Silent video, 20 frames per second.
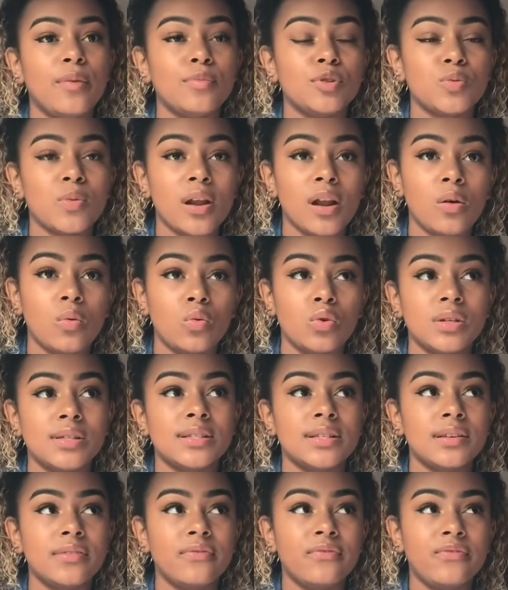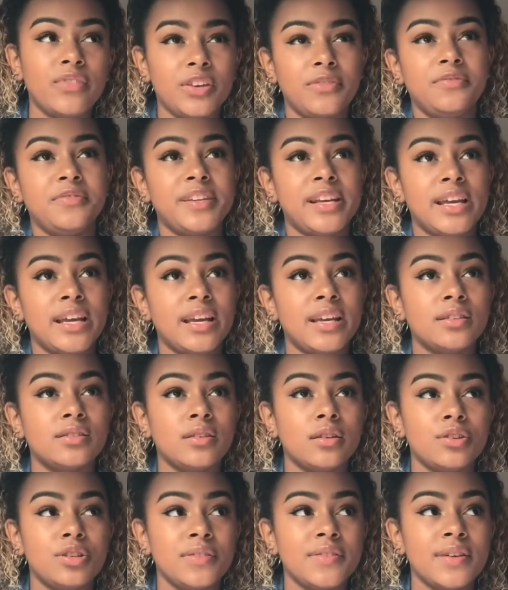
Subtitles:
was when I was 15, so